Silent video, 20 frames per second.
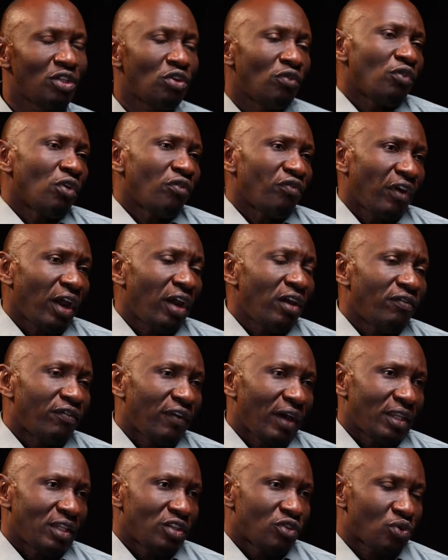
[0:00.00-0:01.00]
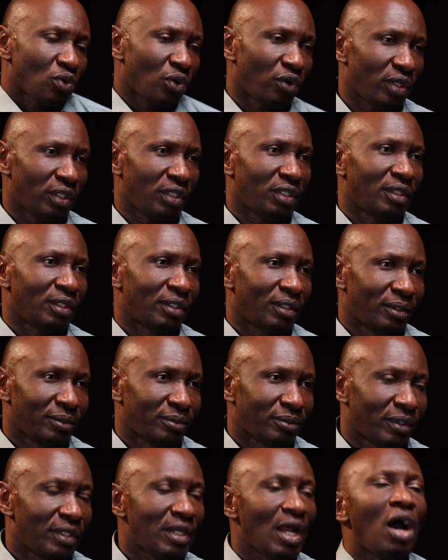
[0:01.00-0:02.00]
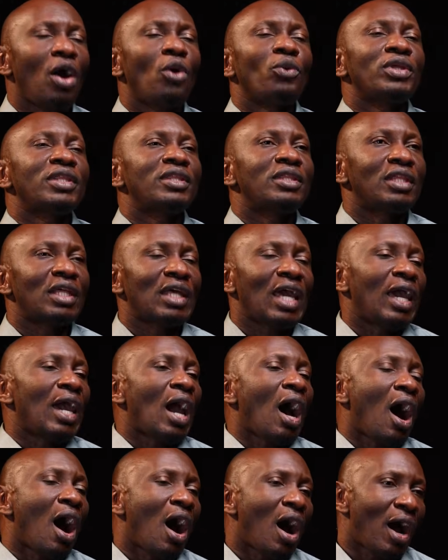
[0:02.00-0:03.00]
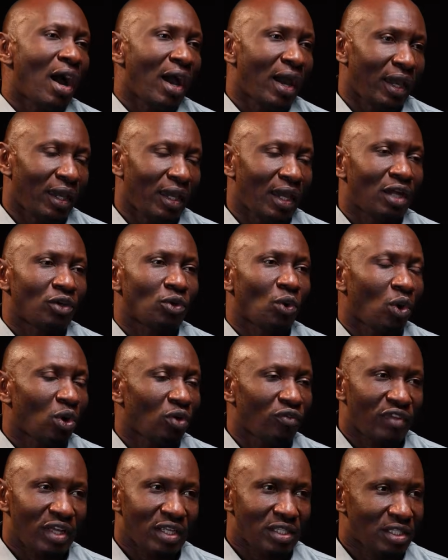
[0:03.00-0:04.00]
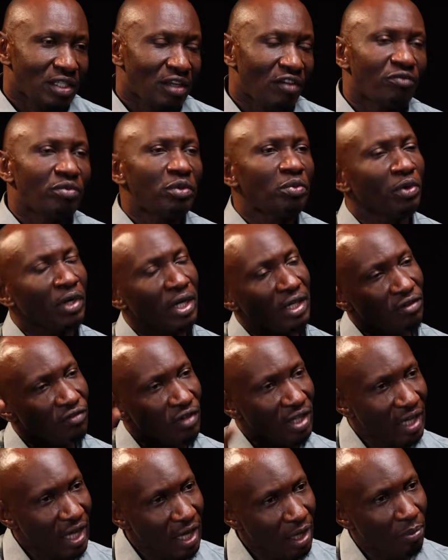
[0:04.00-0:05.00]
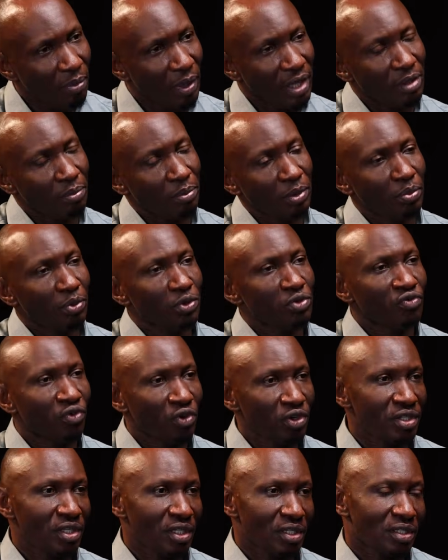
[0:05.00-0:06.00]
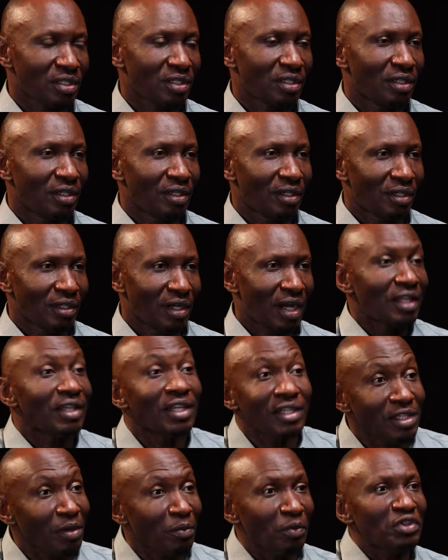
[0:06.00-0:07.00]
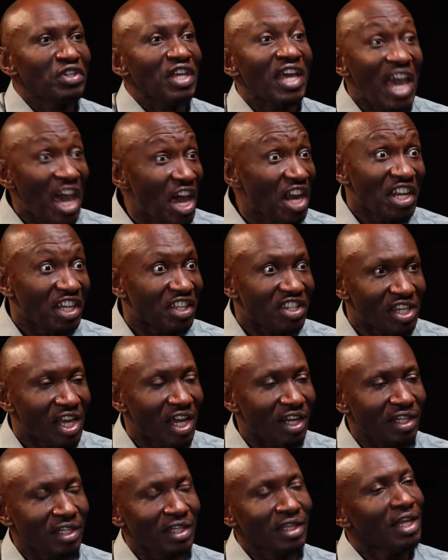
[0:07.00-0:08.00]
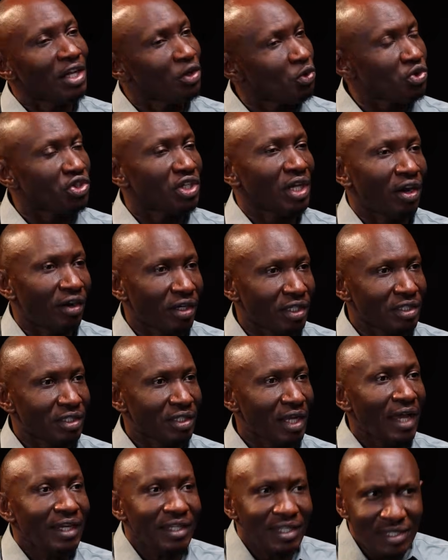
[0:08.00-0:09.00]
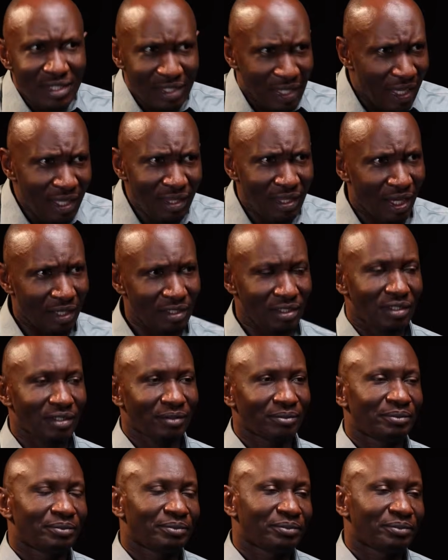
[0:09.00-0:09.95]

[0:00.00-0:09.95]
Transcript: You've not verified the story. Now with AI and all of that stuff, people can even ape other people's voices. And then someone would say, Eric said, then you share it. I didn't say that.